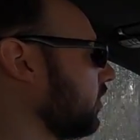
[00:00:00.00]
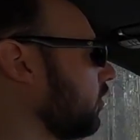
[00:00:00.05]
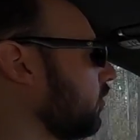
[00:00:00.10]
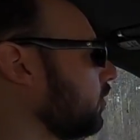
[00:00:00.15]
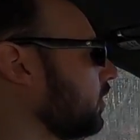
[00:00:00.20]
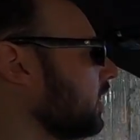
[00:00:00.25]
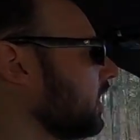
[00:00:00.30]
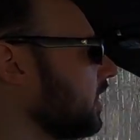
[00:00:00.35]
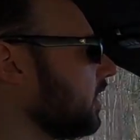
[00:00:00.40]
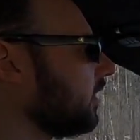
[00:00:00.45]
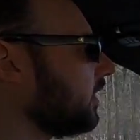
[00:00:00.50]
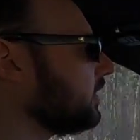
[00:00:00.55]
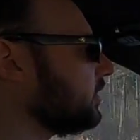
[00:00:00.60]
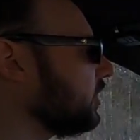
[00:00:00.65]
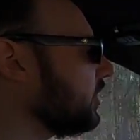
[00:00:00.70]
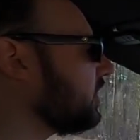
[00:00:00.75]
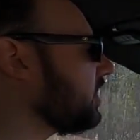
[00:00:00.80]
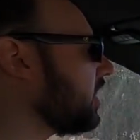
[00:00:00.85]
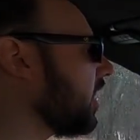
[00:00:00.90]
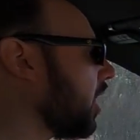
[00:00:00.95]
So the
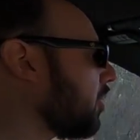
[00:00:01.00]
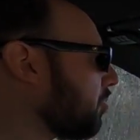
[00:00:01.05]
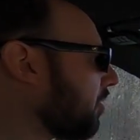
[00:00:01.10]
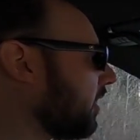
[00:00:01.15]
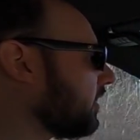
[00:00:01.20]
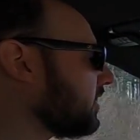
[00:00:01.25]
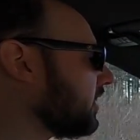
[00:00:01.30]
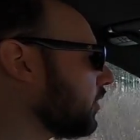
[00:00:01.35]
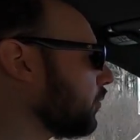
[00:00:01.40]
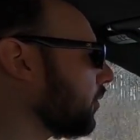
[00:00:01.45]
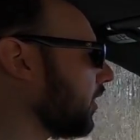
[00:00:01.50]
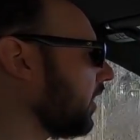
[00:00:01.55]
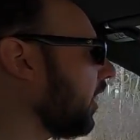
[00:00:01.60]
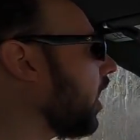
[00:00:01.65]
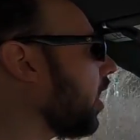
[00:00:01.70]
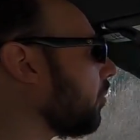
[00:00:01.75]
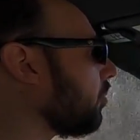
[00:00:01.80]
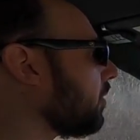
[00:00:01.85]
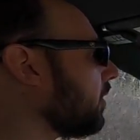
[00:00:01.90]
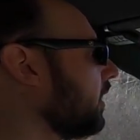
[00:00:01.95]
GTI pricing went
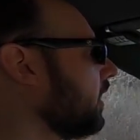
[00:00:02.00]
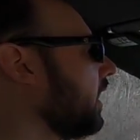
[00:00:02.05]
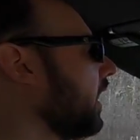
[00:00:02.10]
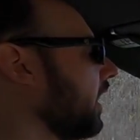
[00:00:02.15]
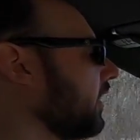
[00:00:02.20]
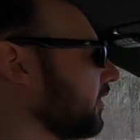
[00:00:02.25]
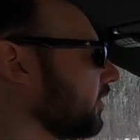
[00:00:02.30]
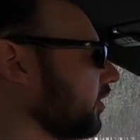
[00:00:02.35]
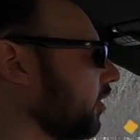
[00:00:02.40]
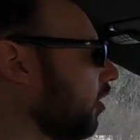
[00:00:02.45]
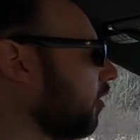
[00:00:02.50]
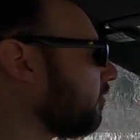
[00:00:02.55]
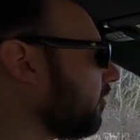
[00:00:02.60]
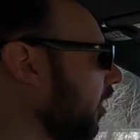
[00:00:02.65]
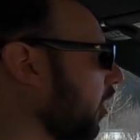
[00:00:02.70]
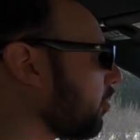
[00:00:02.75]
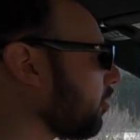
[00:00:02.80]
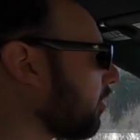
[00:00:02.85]
up and the Golf